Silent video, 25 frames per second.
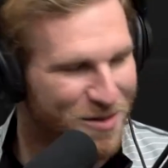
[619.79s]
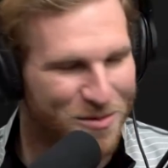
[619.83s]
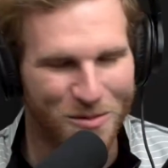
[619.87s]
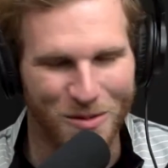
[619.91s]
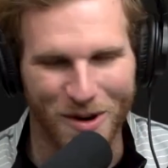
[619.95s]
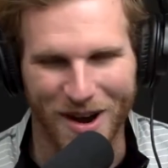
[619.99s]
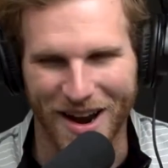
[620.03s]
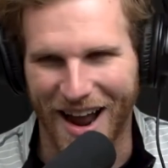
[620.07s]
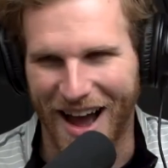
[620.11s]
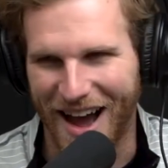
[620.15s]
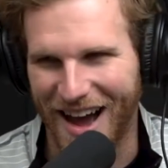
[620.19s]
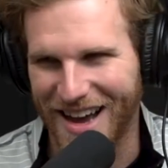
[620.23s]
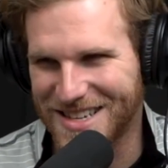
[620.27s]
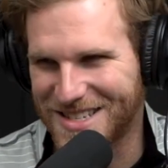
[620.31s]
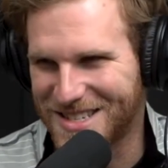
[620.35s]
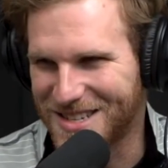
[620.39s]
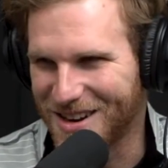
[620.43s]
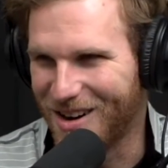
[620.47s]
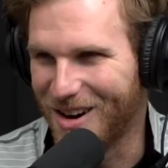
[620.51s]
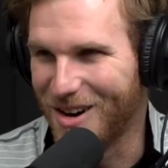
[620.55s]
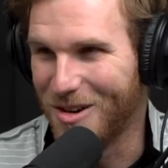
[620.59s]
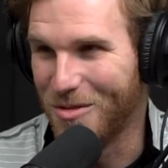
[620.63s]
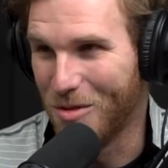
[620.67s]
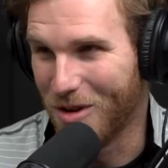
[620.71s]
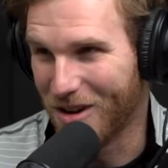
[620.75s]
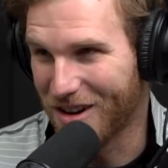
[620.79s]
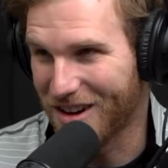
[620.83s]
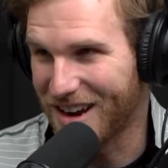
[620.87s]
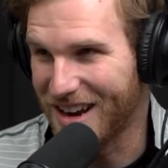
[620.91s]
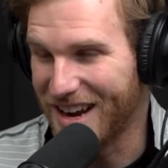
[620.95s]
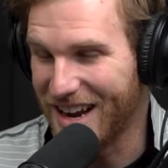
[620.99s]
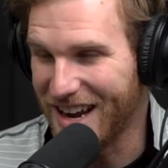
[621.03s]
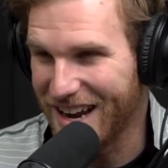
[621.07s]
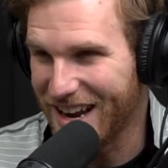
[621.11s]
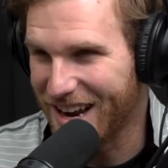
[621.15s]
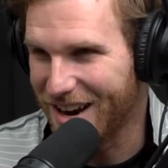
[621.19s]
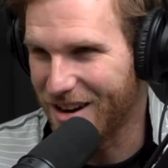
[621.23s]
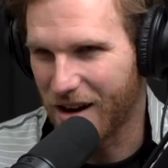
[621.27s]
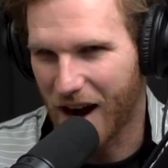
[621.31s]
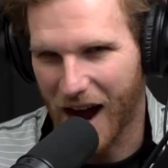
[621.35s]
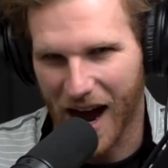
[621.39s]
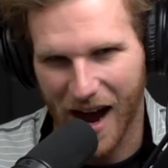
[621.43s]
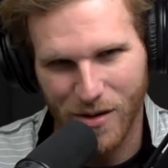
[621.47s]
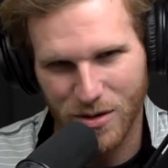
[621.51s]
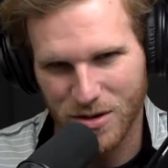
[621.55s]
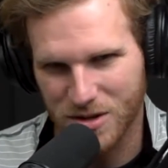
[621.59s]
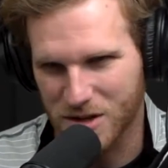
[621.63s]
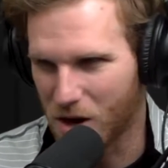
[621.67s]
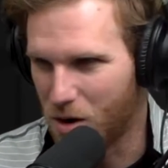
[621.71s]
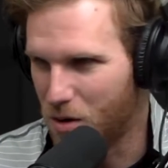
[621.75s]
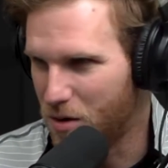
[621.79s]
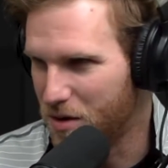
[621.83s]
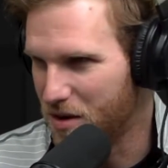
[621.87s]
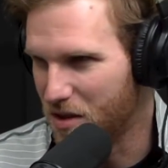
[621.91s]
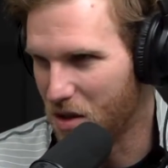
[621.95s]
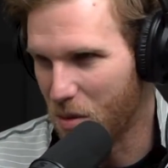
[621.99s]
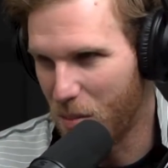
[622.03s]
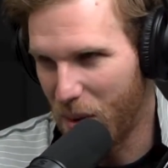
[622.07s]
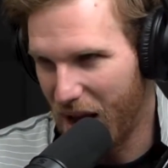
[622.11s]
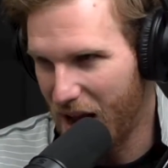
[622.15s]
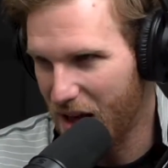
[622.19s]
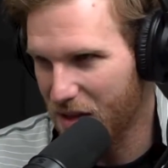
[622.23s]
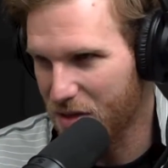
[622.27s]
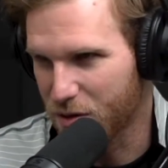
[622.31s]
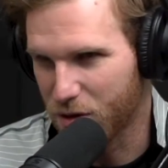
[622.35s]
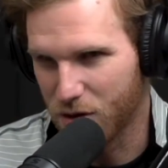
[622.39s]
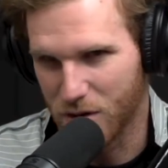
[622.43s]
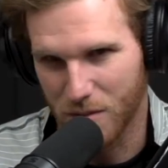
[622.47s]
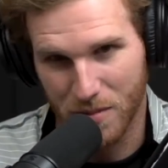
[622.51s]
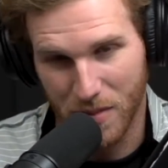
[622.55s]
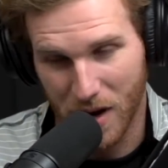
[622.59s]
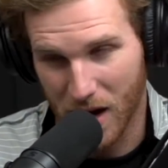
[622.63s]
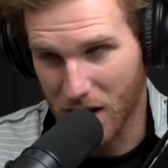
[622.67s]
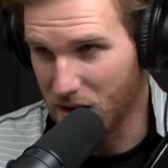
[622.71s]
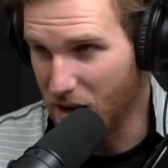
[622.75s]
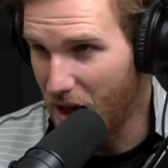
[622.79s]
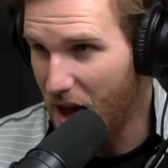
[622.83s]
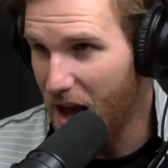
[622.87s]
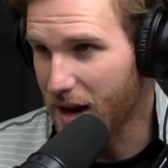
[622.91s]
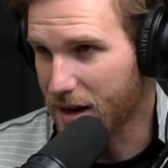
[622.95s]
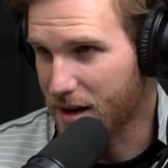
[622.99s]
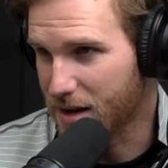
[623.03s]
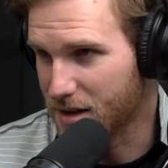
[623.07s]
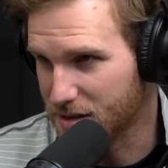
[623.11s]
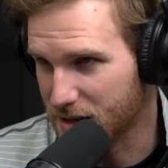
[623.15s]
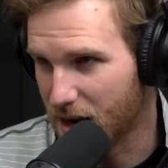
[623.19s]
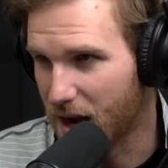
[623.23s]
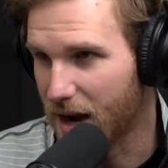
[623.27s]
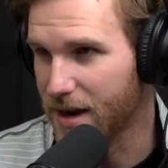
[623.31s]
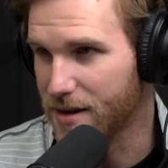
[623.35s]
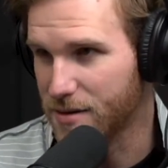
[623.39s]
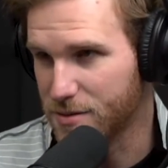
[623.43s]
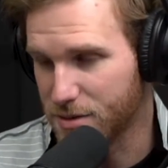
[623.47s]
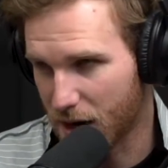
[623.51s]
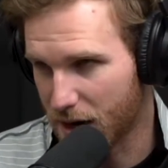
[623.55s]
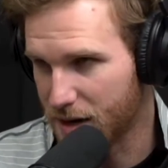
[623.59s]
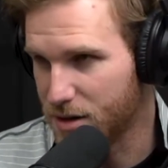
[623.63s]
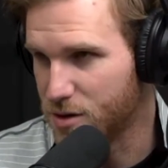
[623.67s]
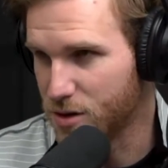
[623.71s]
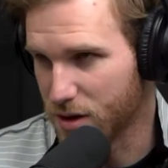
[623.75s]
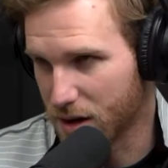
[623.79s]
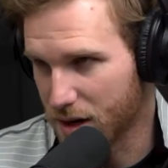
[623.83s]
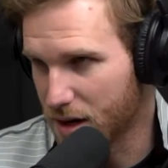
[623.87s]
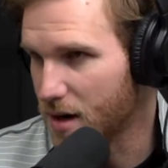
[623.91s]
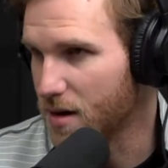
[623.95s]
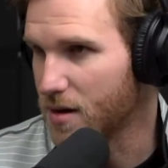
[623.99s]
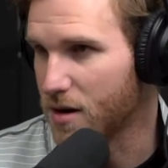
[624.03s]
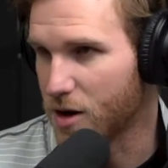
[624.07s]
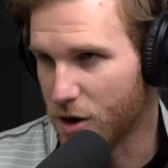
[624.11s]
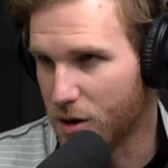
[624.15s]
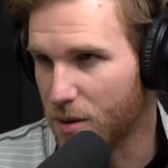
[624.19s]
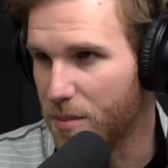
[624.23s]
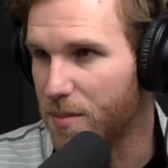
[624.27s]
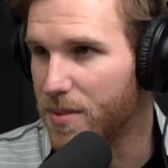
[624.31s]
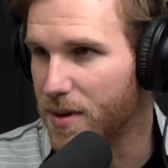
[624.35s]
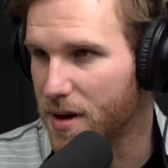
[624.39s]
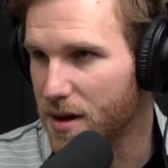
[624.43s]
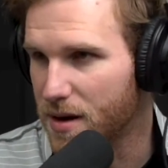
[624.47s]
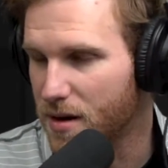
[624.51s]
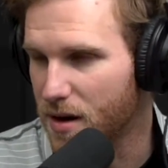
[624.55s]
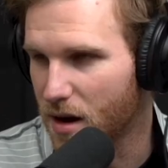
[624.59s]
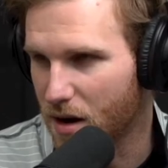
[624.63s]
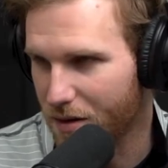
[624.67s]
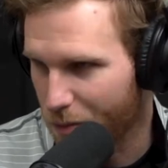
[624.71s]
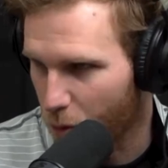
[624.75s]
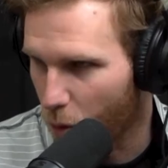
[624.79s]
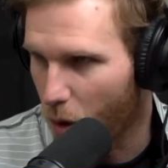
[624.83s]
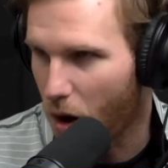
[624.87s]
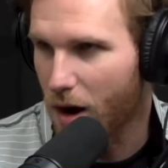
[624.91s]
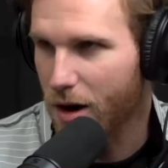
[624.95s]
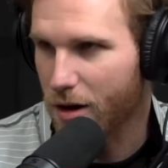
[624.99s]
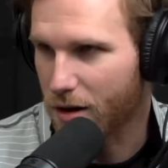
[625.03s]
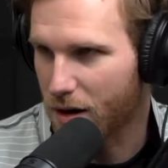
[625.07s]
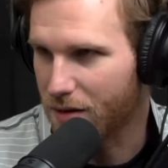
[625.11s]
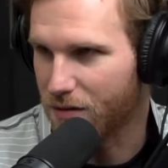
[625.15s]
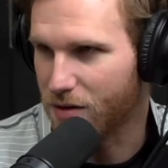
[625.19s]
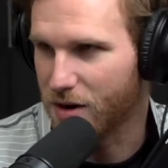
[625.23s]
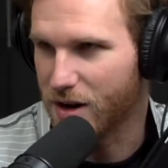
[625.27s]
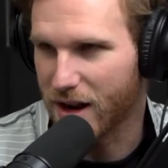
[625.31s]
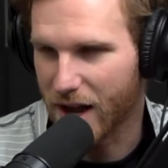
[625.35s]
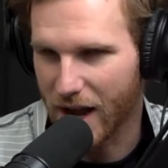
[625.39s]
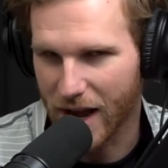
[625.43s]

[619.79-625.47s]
When I started working here, I was going to the bathroom a lot because I drink a good bit of water every day.